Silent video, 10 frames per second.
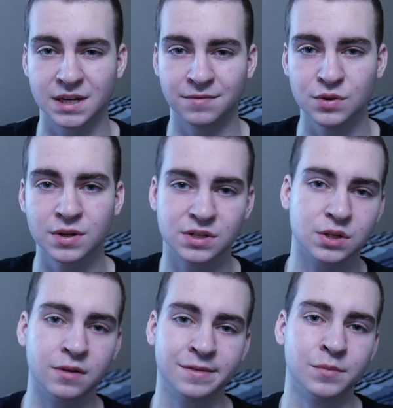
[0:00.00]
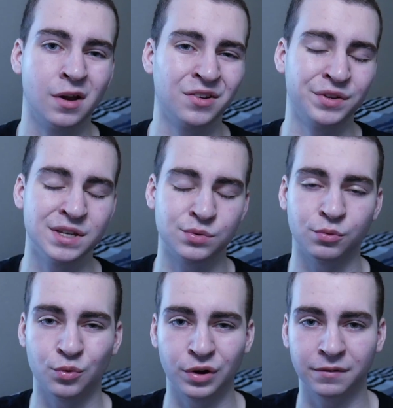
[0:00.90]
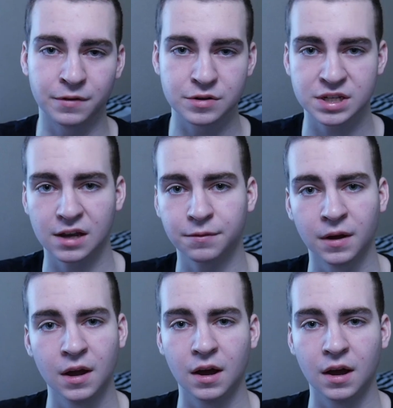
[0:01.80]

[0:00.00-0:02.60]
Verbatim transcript: and if you can solve them, not only is it rewarding for yourself,